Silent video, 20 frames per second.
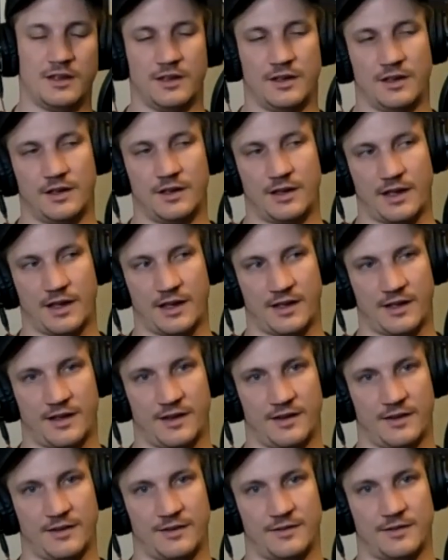
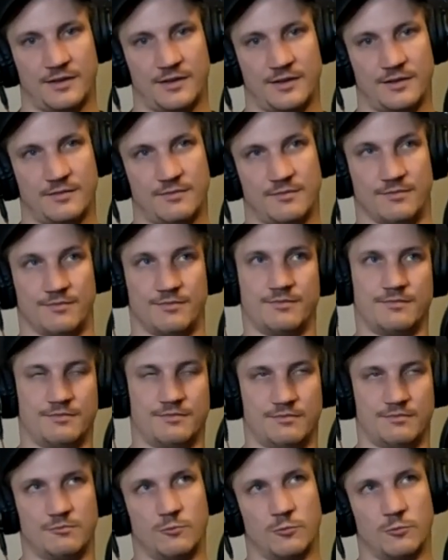and we're